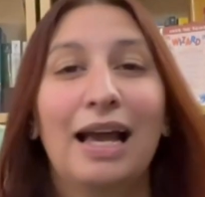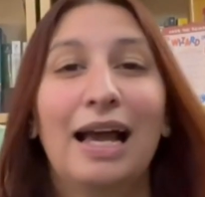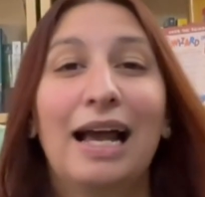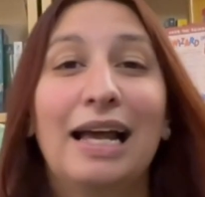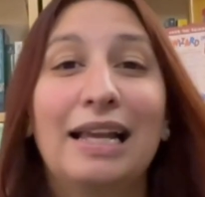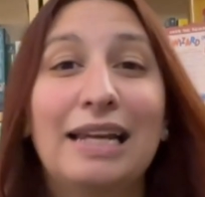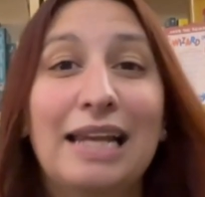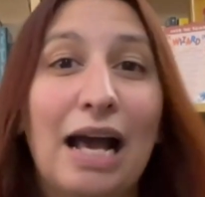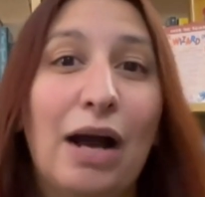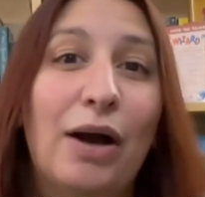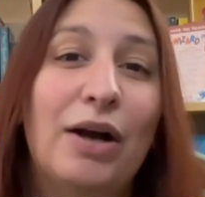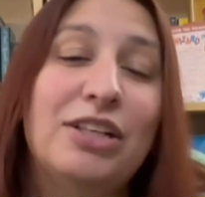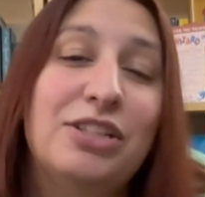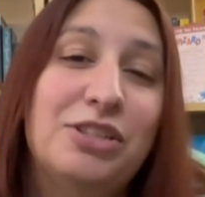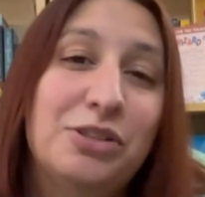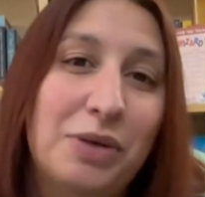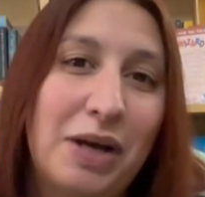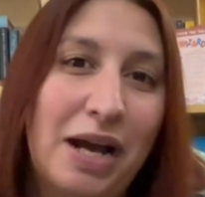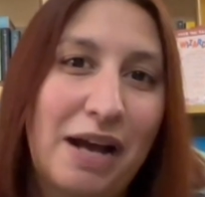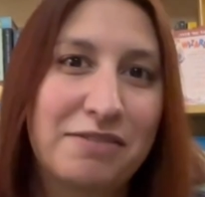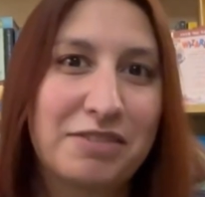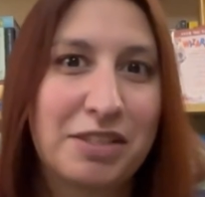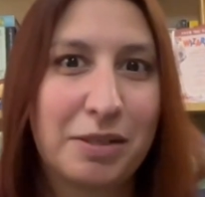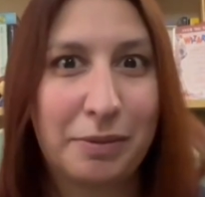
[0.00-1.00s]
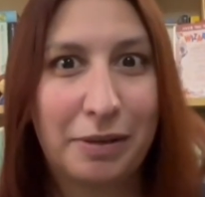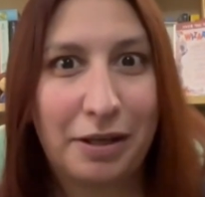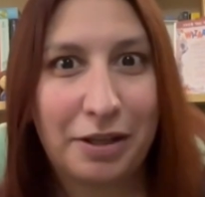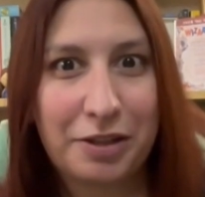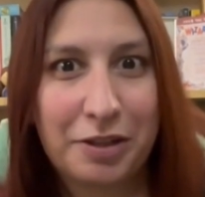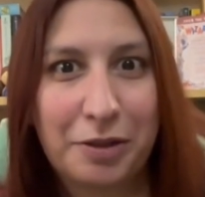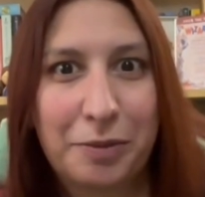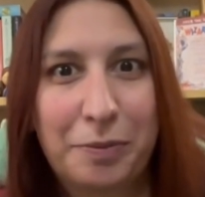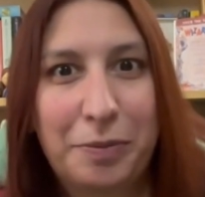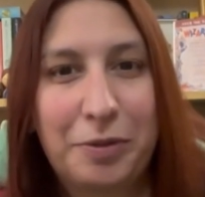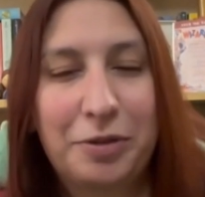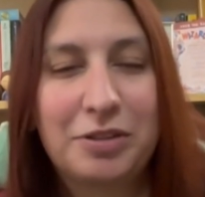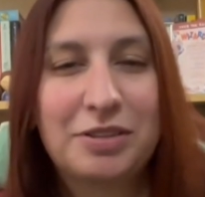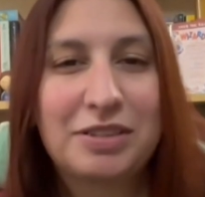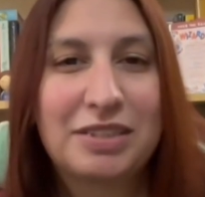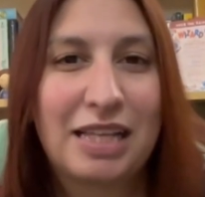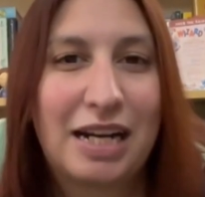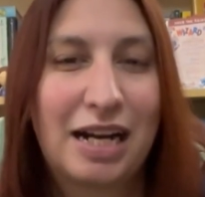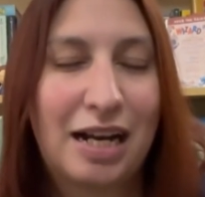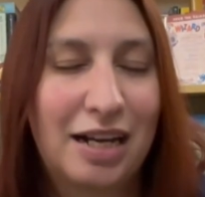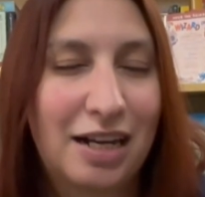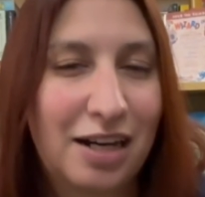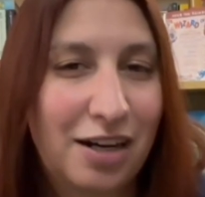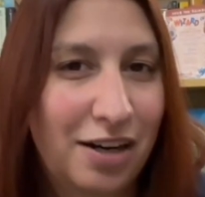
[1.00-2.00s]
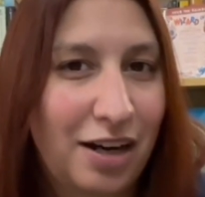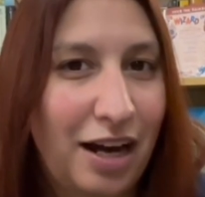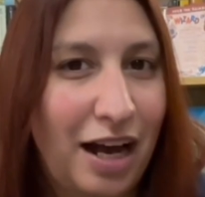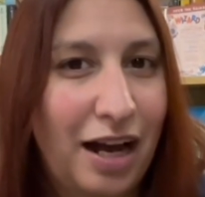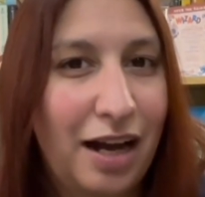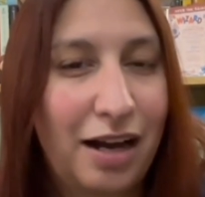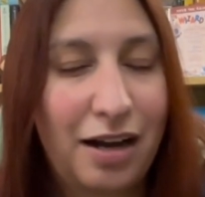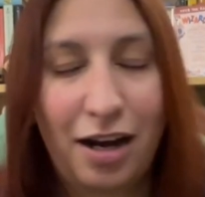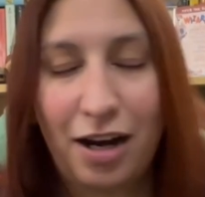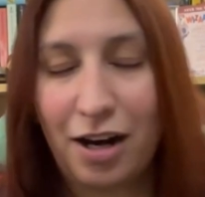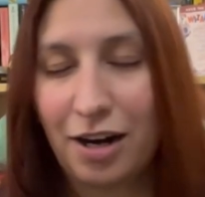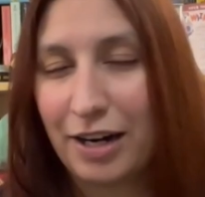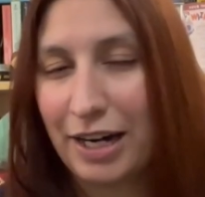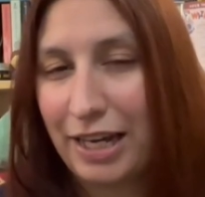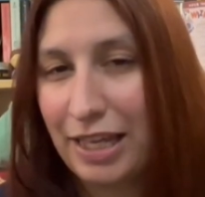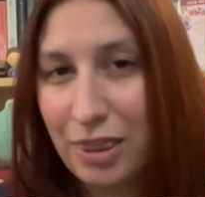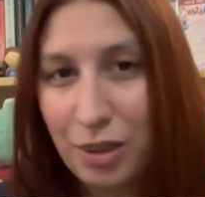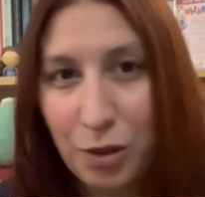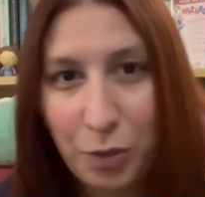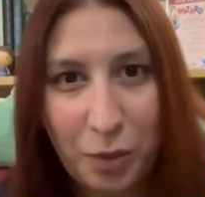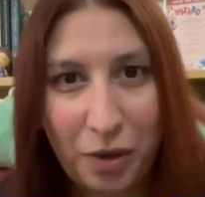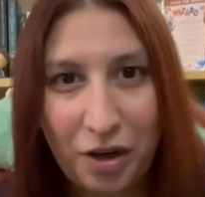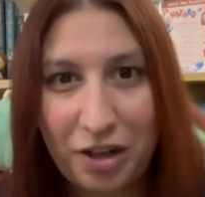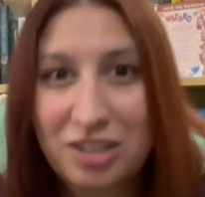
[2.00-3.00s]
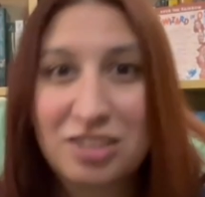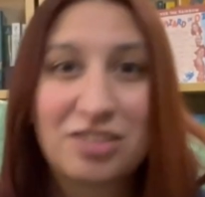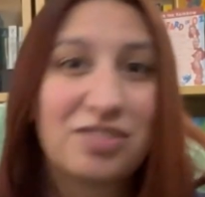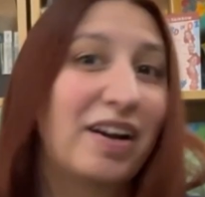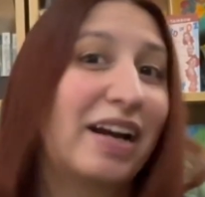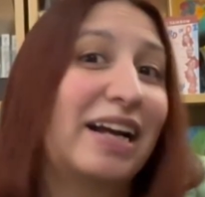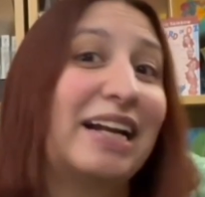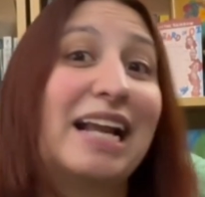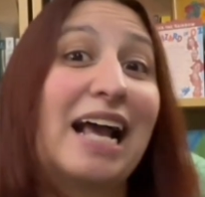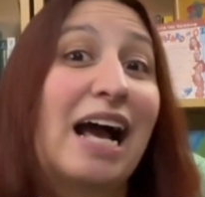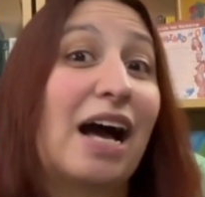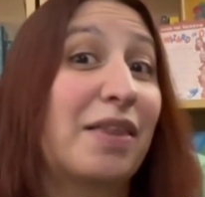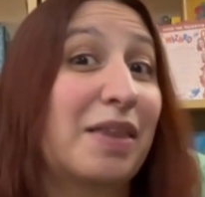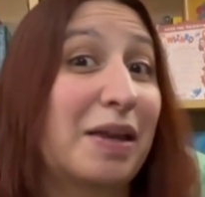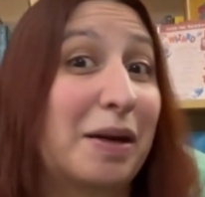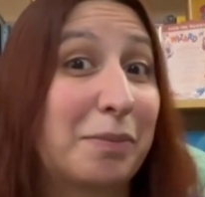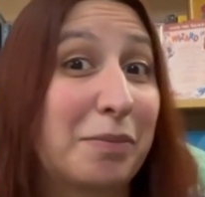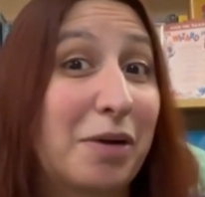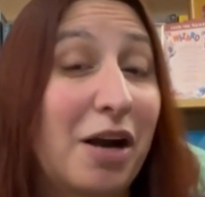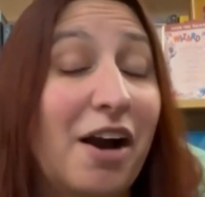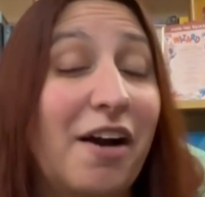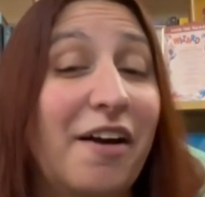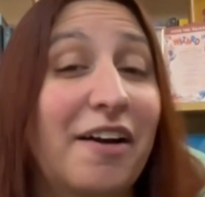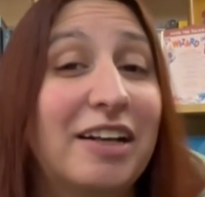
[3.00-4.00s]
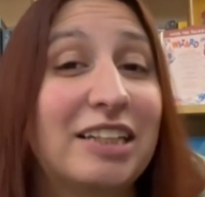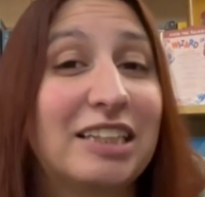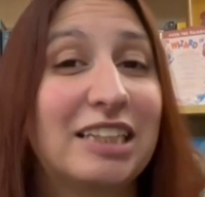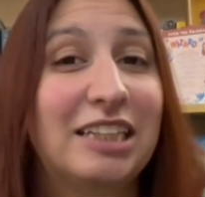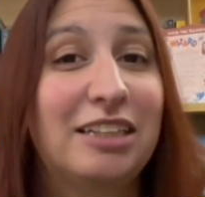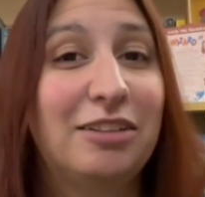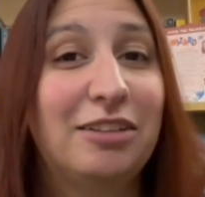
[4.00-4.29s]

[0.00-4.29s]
Now, I do have some other books that are in the works right now that I'm currently